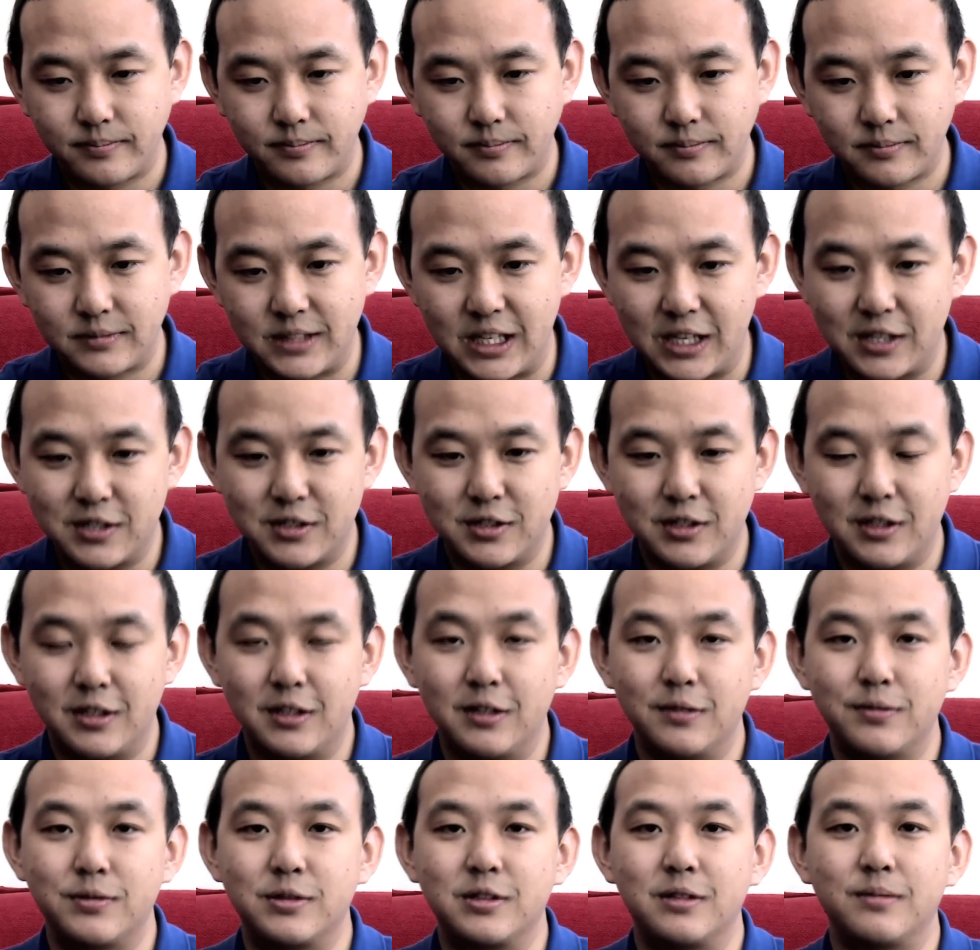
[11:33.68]
that
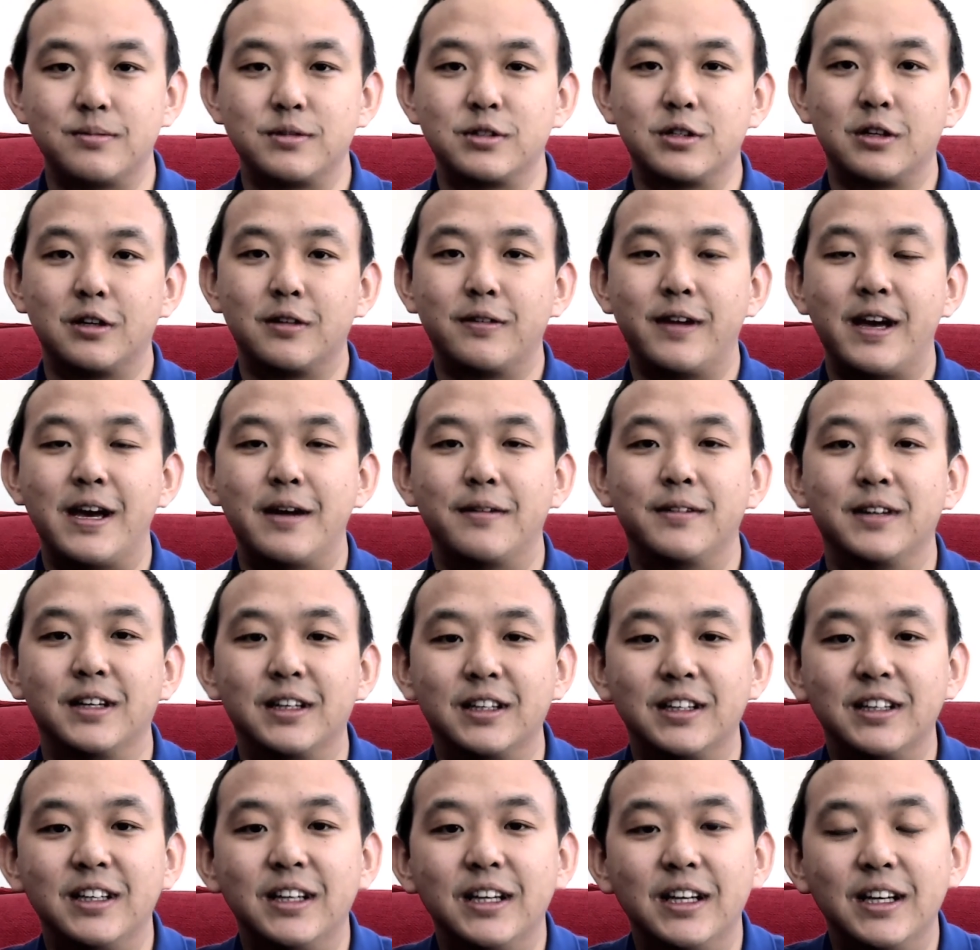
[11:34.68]
some sort of have
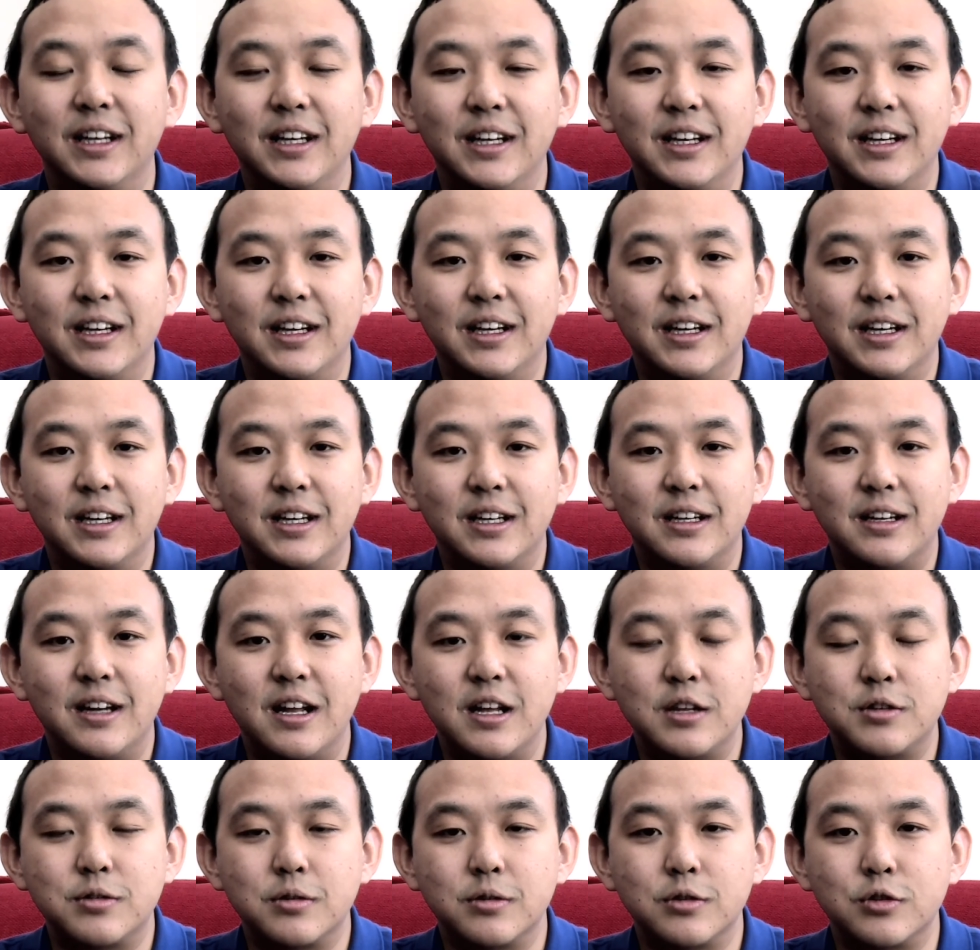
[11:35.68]
a
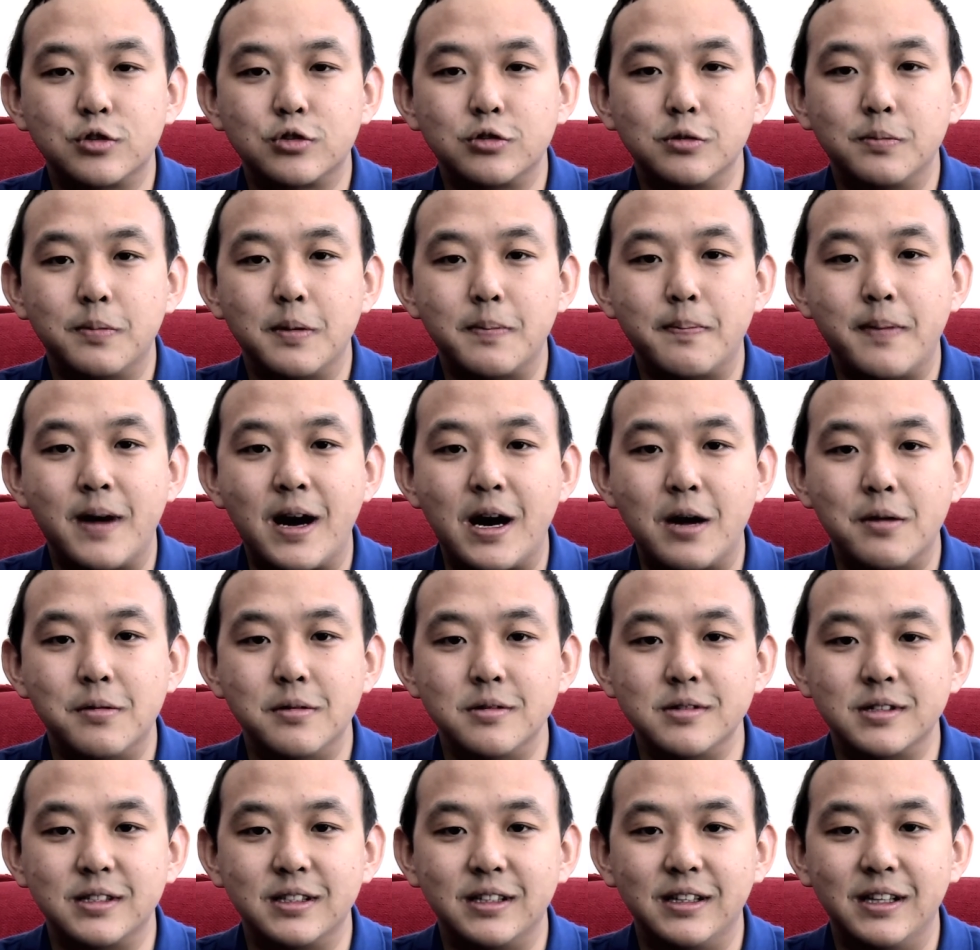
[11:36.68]
natural
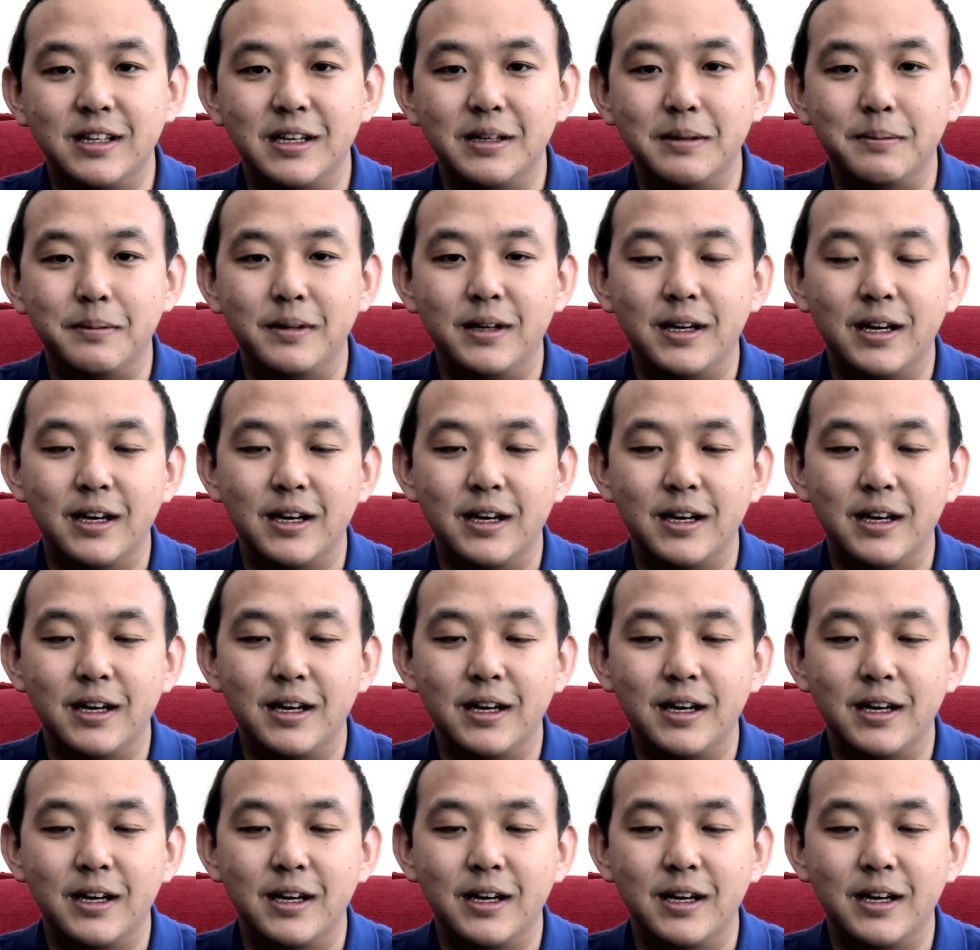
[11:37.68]
superpowers in them.